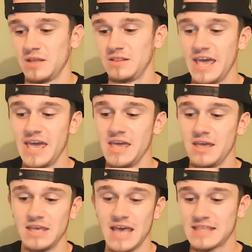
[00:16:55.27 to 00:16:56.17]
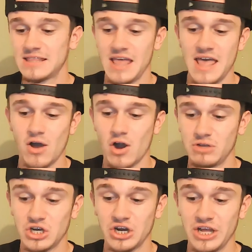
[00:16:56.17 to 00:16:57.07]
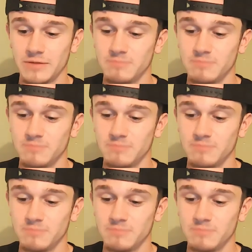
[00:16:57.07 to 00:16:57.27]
They are returning